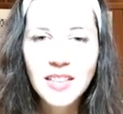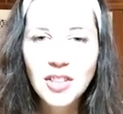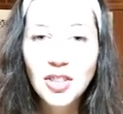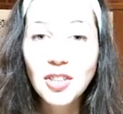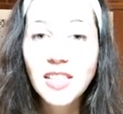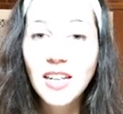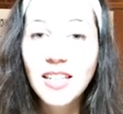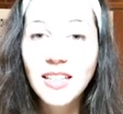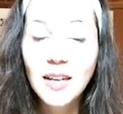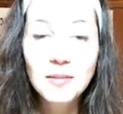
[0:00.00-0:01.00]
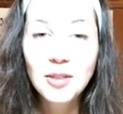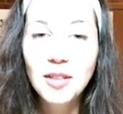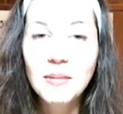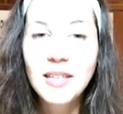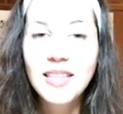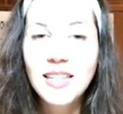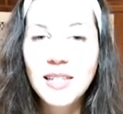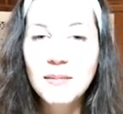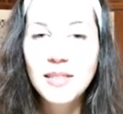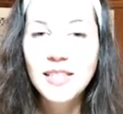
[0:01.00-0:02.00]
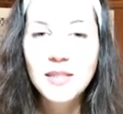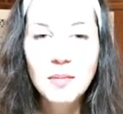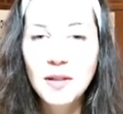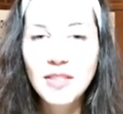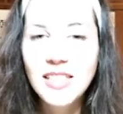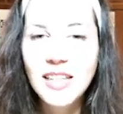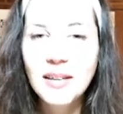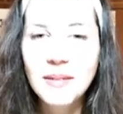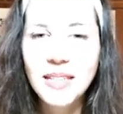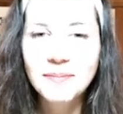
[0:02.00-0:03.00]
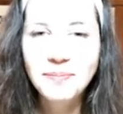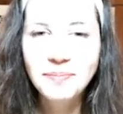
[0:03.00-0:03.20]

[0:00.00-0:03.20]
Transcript: Choitali, I'm talking about the eclipses. Perfect timing.